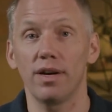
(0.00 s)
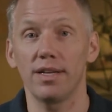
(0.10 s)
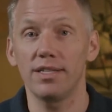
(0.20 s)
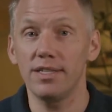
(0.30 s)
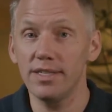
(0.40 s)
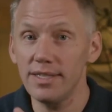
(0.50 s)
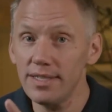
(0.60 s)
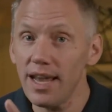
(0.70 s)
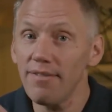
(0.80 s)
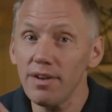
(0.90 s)
A
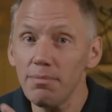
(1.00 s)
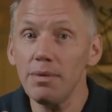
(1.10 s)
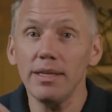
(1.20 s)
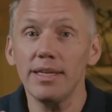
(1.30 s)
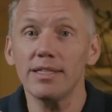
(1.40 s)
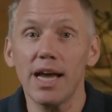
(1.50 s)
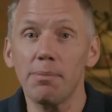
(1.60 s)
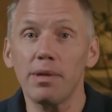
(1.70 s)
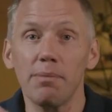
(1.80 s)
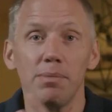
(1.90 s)
7 million
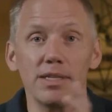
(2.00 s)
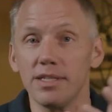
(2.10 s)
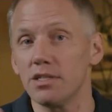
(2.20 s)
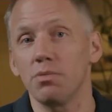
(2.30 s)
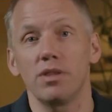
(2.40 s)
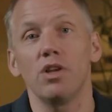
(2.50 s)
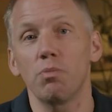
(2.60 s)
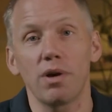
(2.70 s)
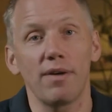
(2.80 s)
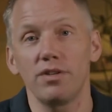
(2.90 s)
top line business with no
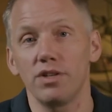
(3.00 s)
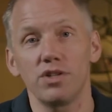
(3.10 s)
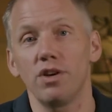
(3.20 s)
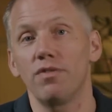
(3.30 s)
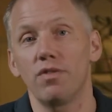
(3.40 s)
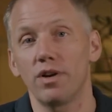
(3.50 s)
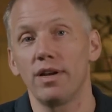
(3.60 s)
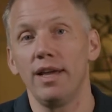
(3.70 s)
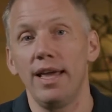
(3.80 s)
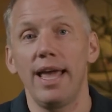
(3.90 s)
profit to show for it
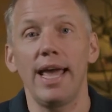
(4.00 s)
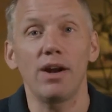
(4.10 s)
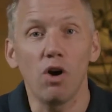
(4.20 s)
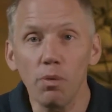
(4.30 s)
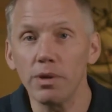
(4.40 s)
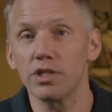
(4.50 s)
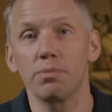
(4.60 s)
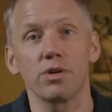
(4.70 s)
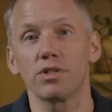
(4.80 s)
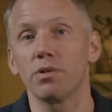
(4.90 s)
and a whole bunch of
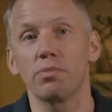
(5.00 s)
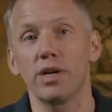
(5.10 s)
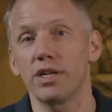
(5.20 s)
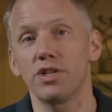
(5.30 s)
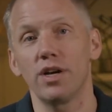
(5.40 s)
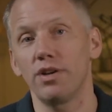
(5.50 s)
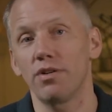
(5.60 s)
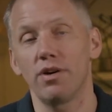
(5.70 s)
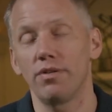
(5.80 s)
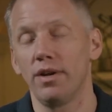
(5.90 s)
personal production on
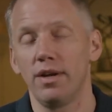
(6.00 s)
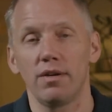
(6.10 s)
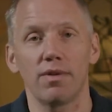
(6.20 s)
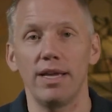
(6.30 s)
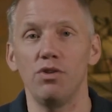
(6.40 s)
your own, right?